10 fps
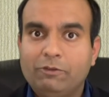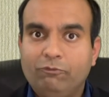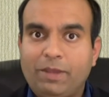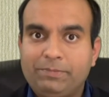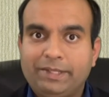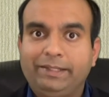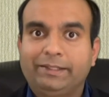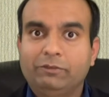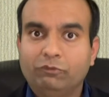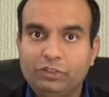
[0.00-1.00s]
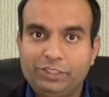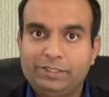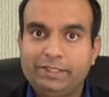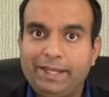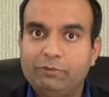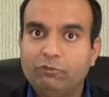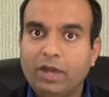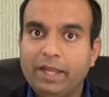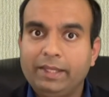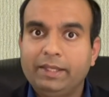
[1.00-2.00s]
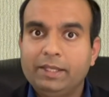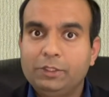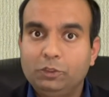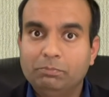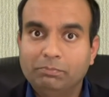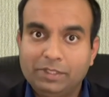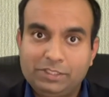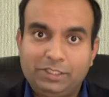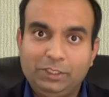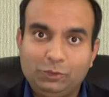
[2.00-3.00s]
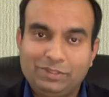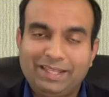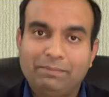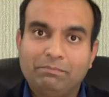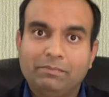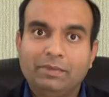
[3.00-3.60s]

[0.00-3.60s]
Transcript: website conversions and why you must use them.